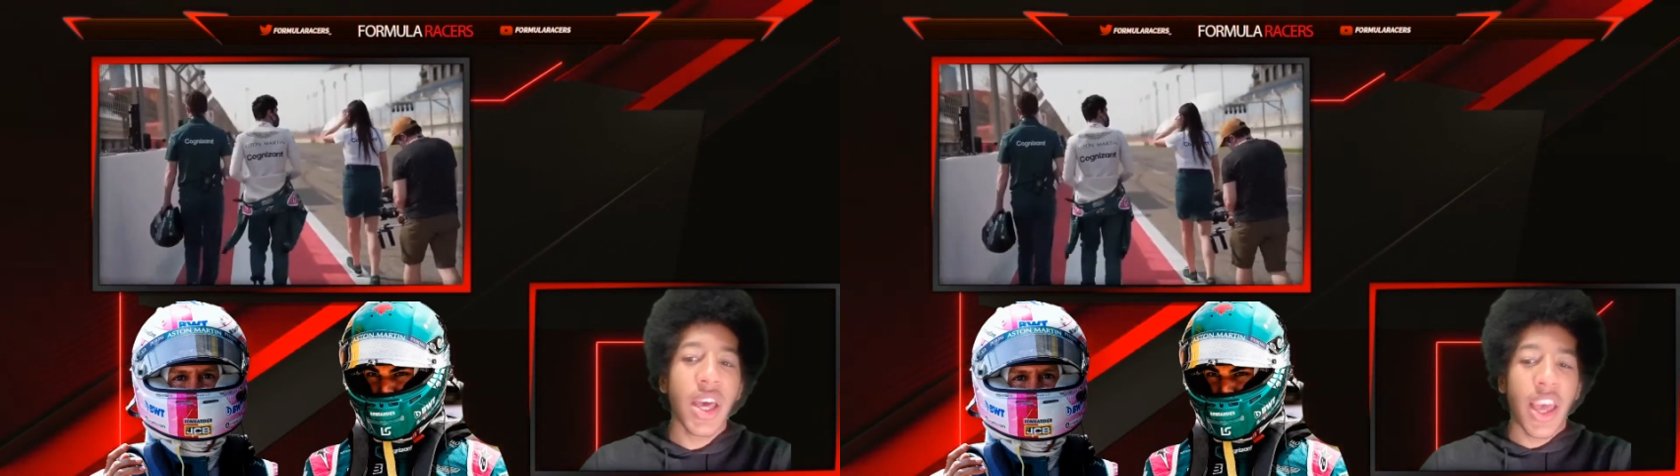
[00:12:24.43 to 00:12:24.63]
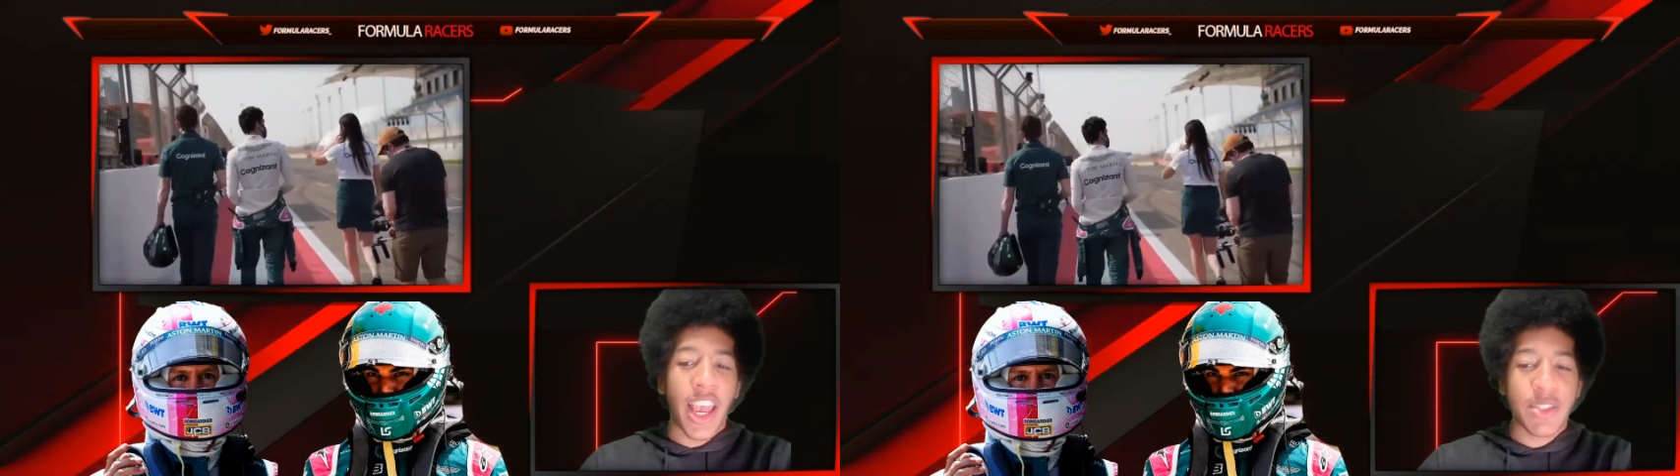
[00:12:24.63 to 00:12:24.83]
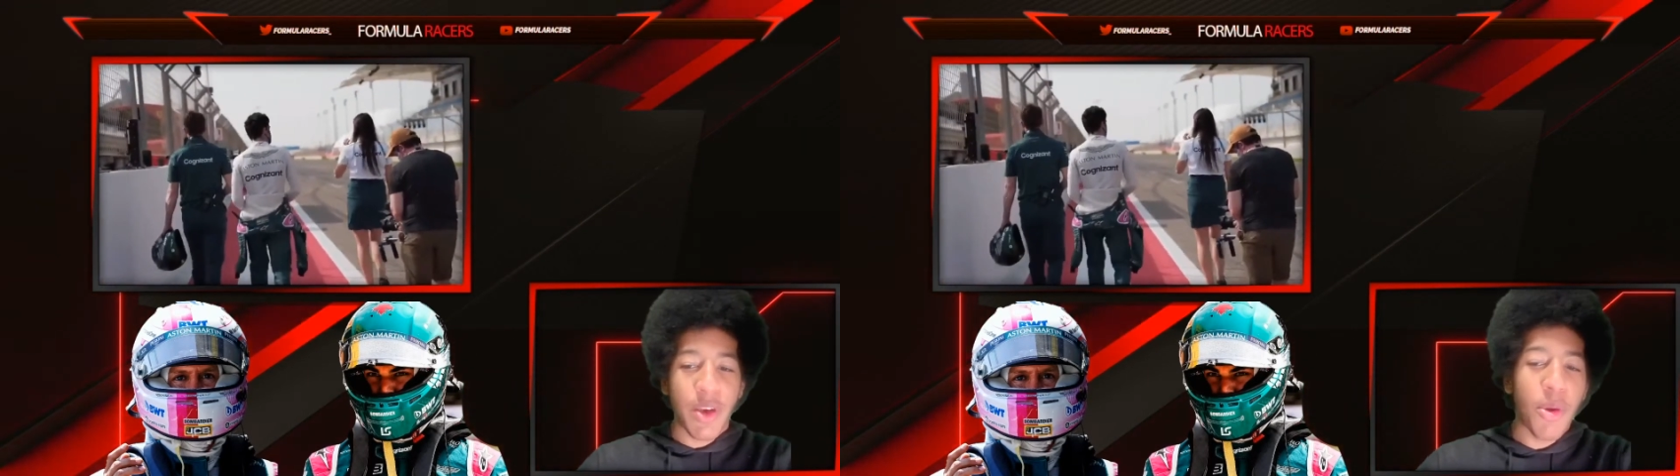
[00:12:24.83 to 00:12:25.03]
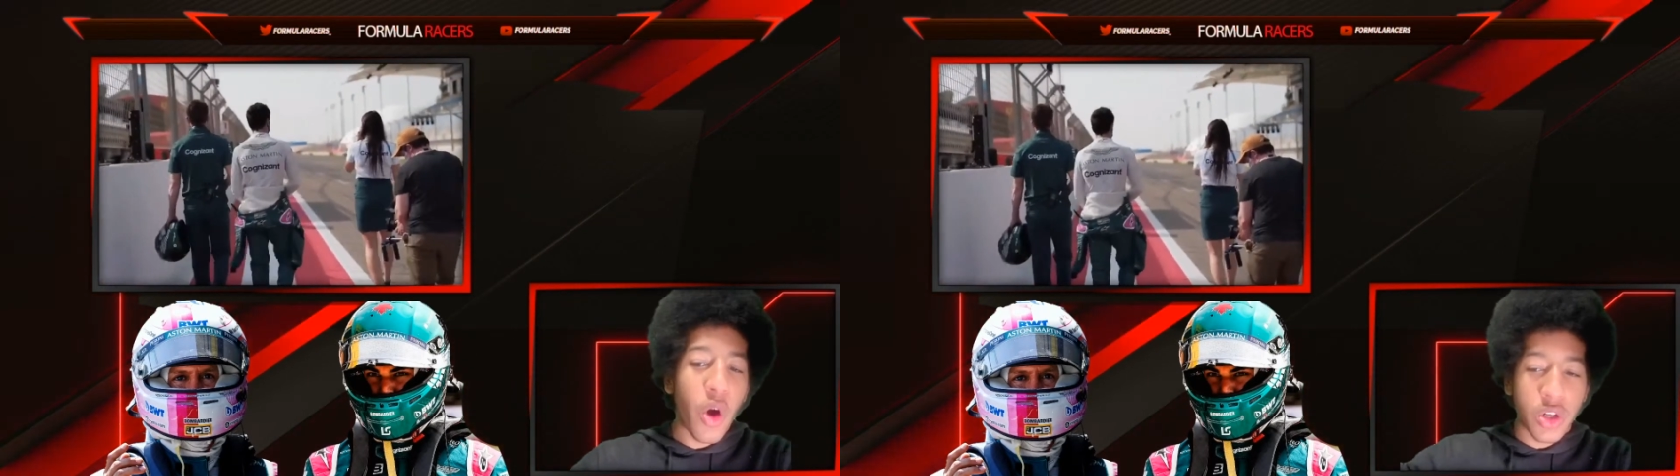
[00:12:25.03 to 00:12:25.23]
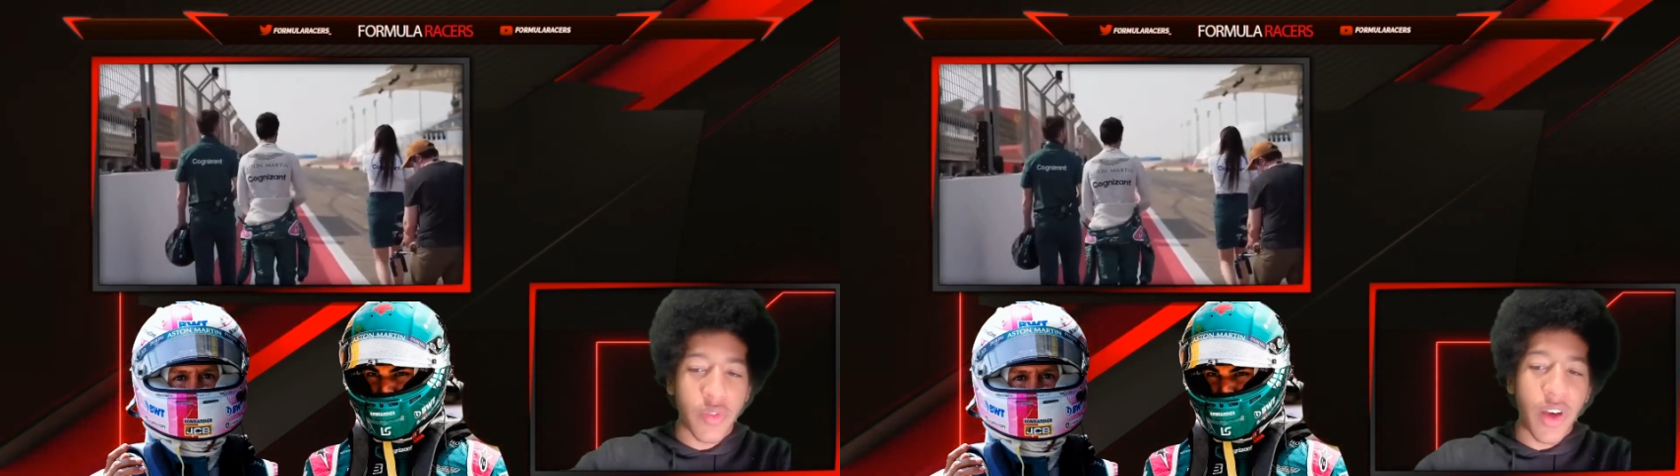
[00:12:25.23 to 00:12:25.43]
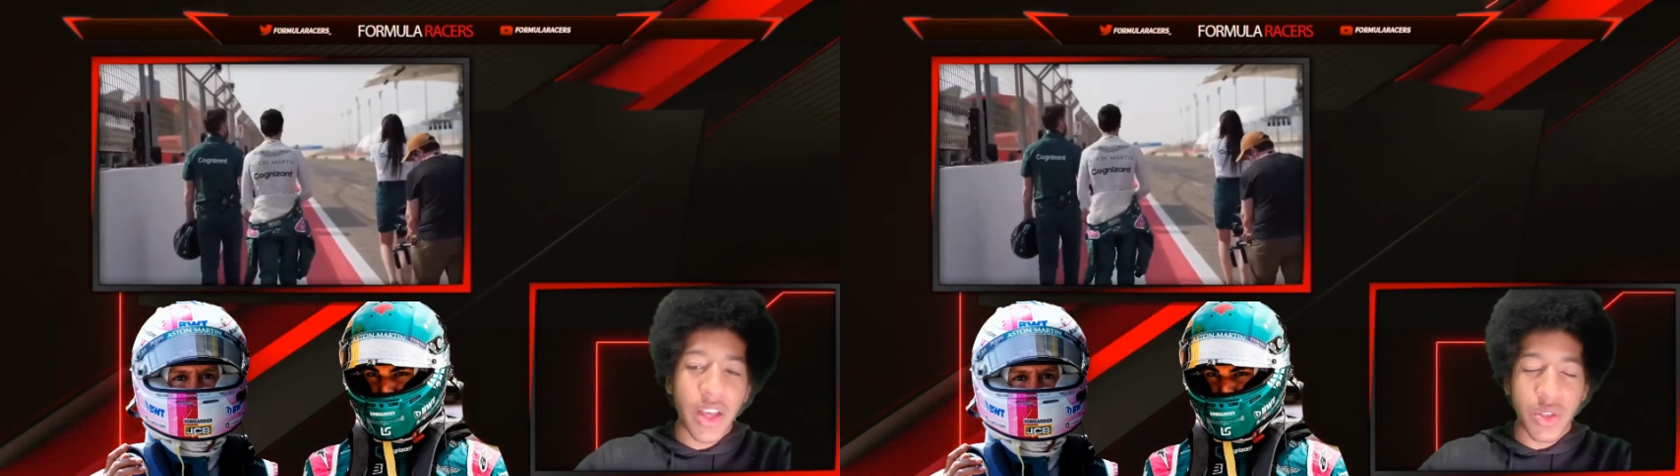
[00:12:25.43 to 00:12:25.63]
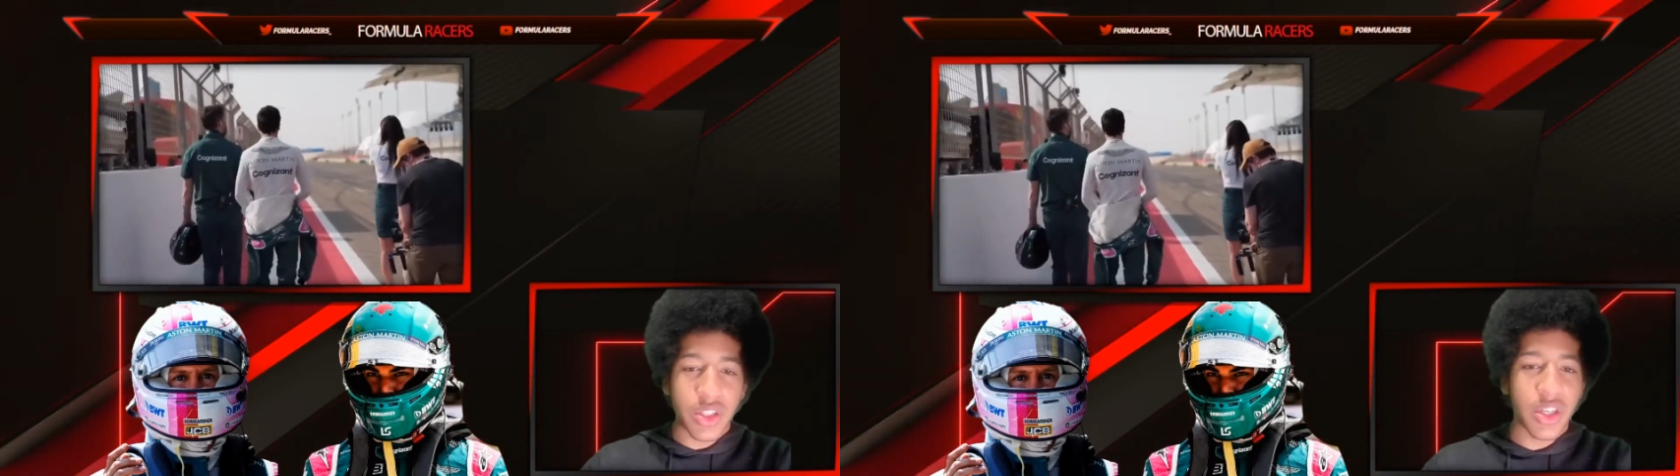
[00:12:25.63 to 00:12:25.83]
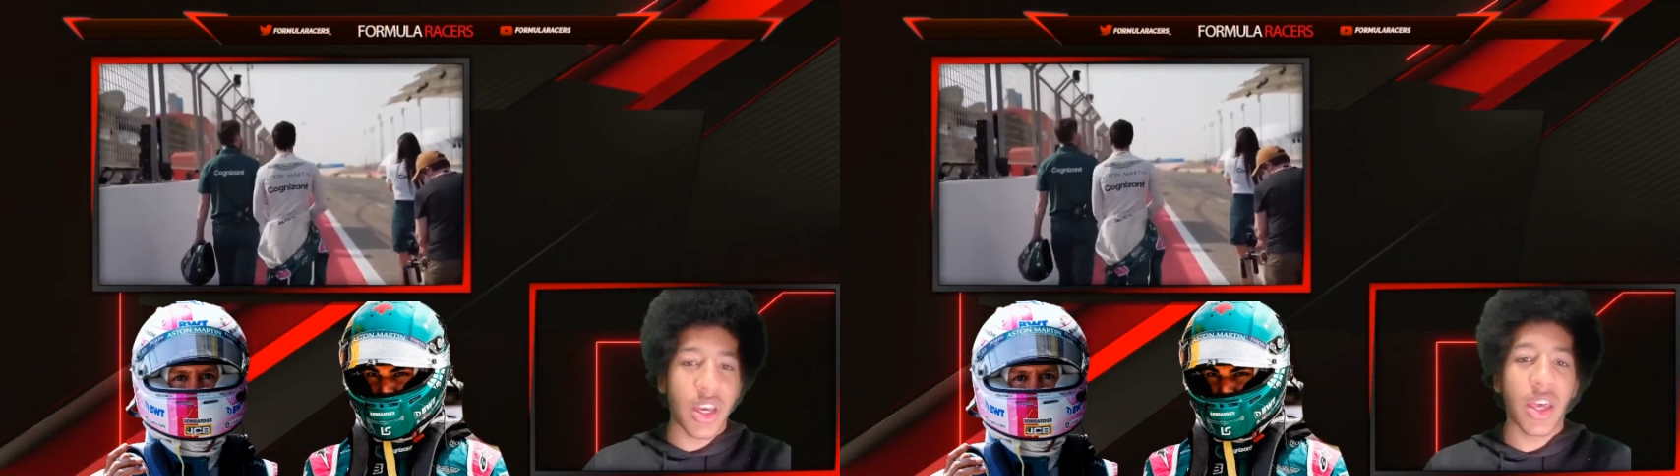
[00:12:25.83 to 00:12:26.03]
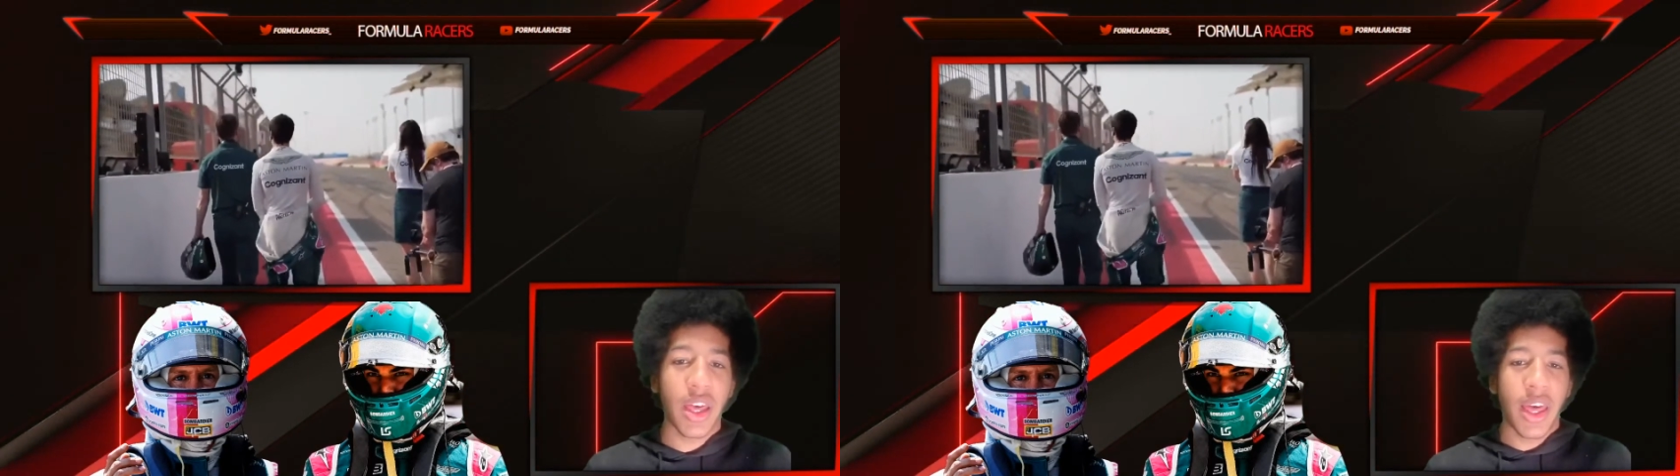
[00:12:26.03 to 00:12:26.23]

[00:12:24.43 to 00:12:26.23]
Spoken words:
he's a bit on and off, as you say.